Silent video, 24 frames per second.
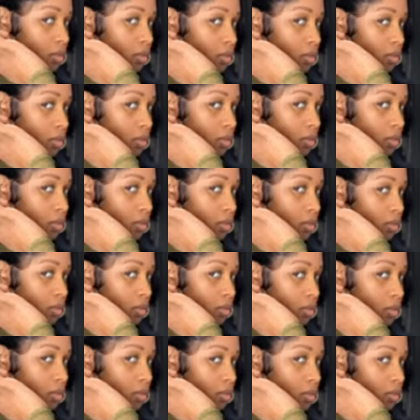
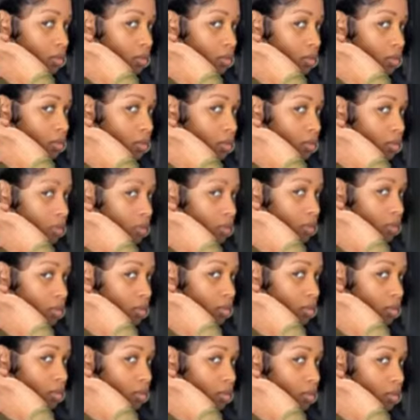
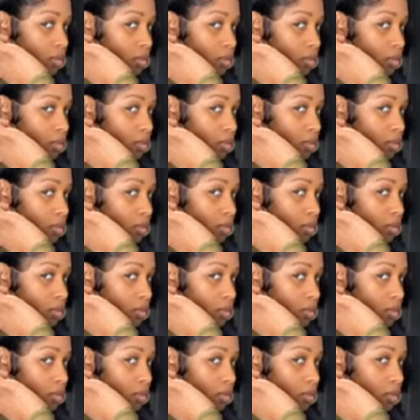
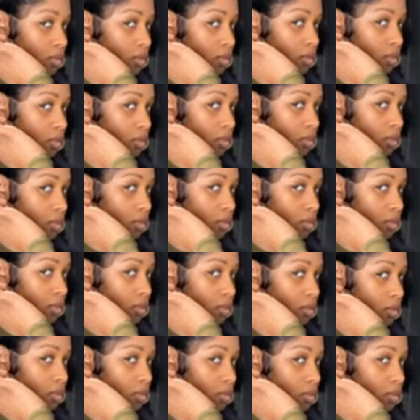
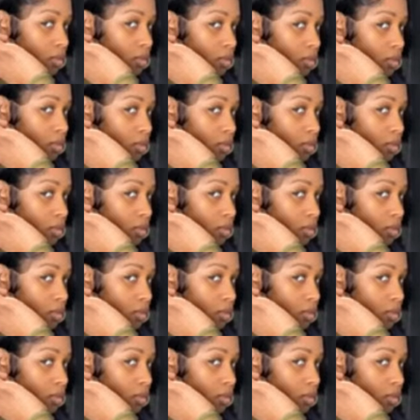[no speech]